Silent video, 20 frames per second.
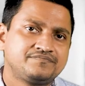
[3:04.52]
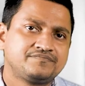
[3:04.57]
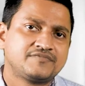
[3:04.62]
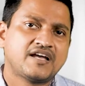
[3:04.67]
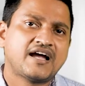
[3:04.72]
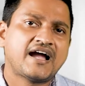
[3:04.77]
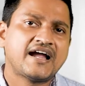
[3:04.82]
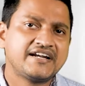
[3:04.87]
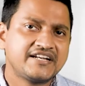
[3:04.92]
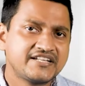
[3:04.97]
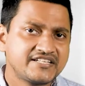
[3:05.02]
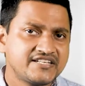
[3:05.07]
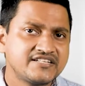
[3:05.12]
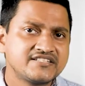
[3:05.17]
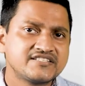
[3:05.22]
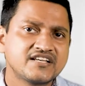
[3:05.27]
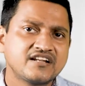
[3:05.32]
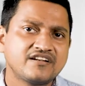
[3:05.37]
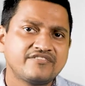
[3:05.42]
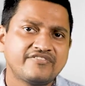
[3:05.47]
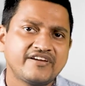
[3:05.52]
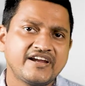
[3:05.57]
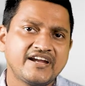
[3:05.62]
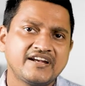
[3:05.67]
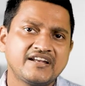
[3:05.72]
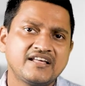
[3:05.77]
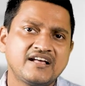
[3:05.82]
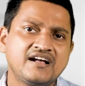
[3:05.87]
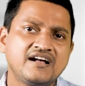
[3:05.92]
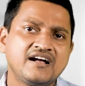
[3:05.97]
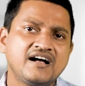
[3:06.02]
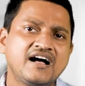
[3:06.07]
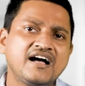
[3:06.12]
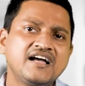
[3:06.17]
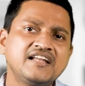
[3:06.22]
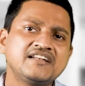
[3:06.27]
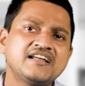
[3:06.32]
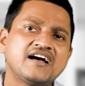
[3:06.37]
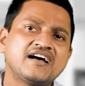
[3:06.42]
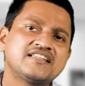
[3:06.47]
hydrogen sulfide
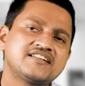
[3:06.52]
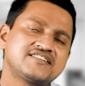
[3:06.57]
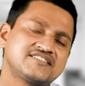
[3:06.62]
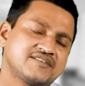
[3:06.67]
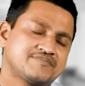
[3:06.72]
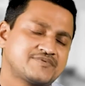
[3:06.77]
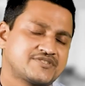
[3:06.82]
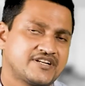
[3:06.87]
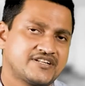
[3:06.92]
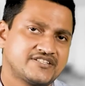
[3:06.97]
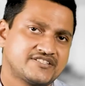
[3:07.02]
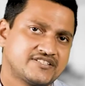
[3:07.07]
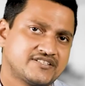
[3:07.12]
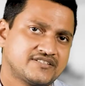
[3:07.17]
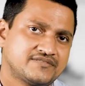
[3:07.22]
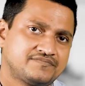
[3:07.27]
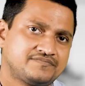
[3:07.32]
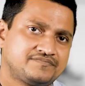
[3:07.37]
and other substances.